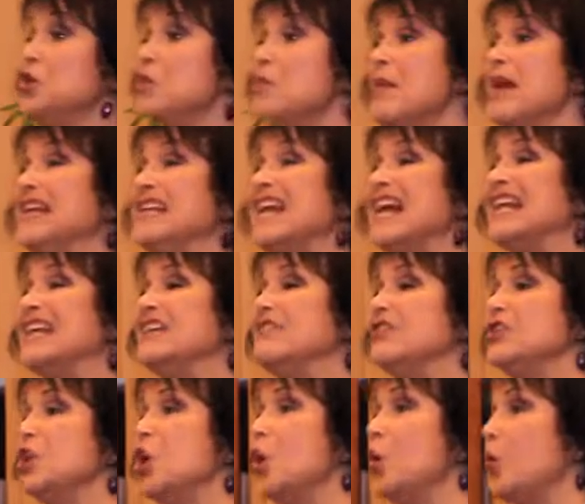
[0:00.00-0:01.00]
you may not
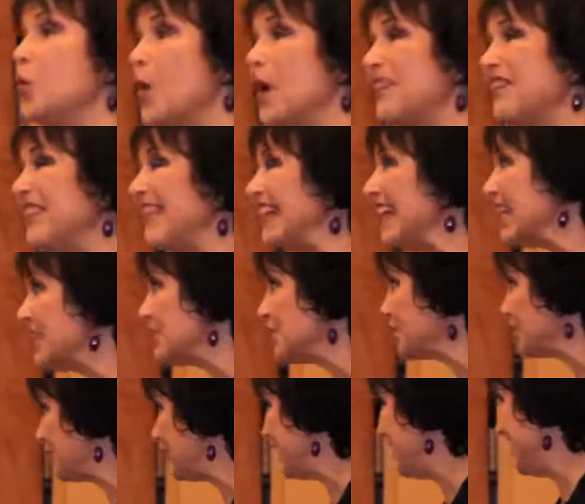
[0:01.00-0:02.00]
even know what the
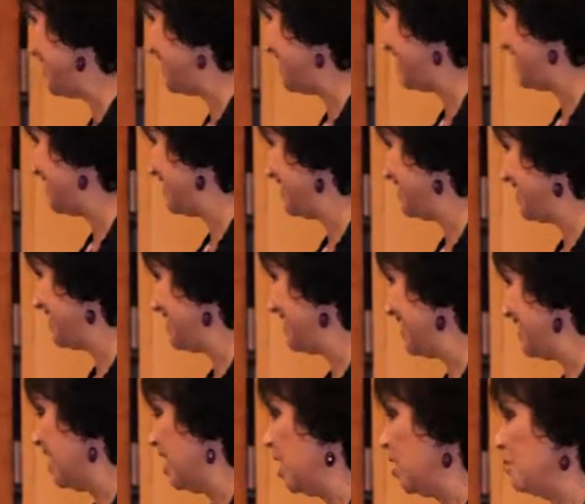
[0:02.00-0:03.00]
answer is,
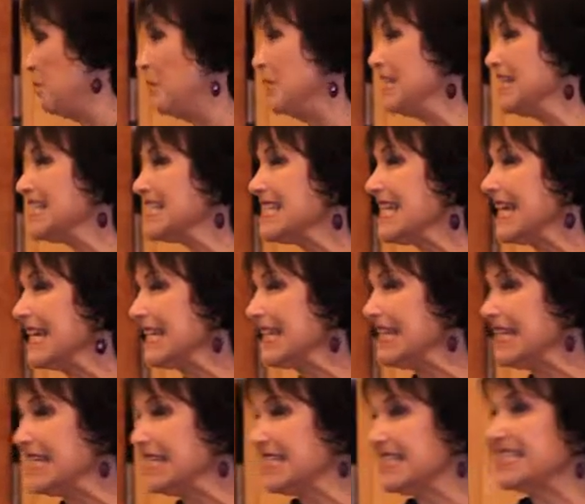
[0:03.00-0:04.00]
but it's like
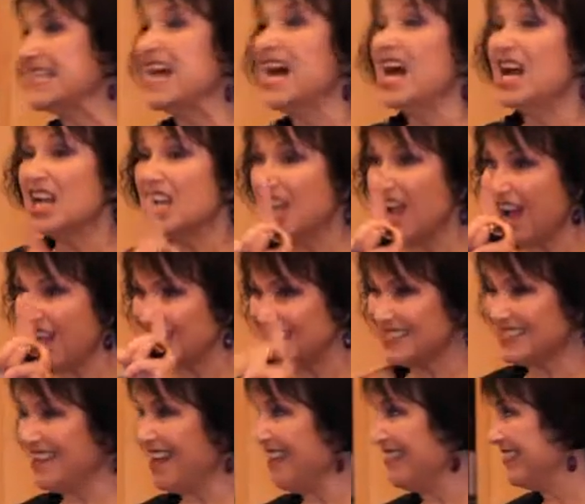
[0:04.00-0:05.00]
this. God's
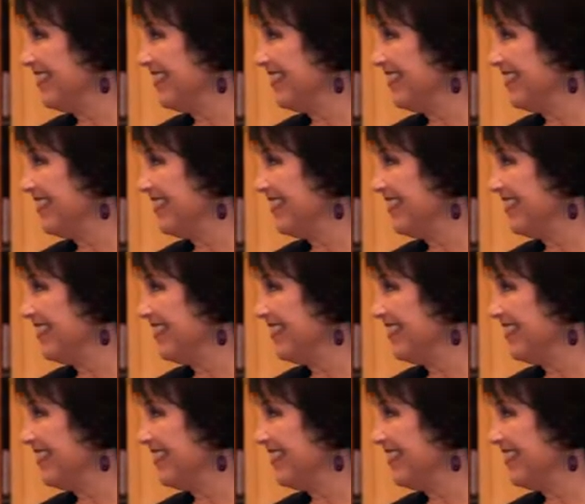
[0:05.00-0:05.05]
got